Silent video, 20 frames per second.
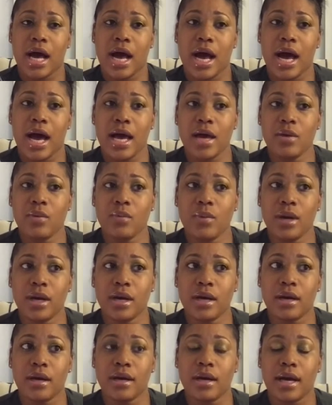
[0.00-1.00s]
I
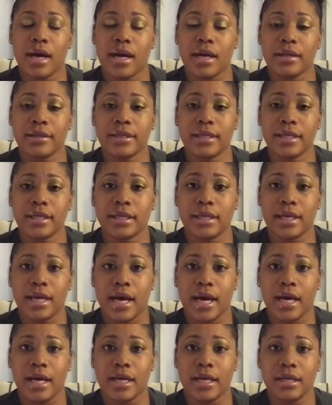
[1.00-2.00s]
wear, I think, a
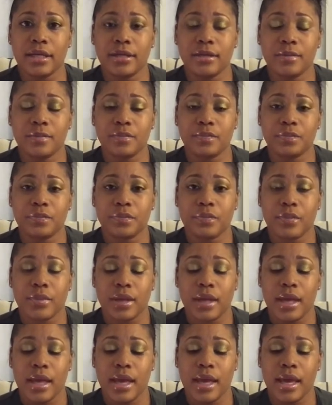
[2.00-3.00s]
9
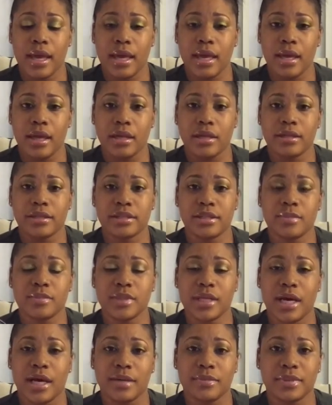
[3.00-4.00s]
and
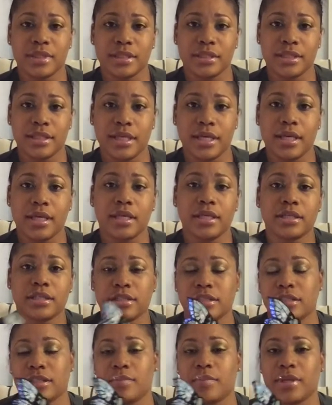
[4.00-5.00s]
sometimes a 10. It
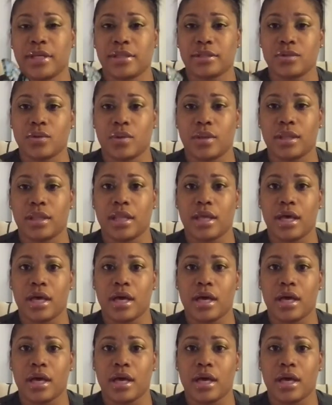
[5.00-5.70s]
just depends on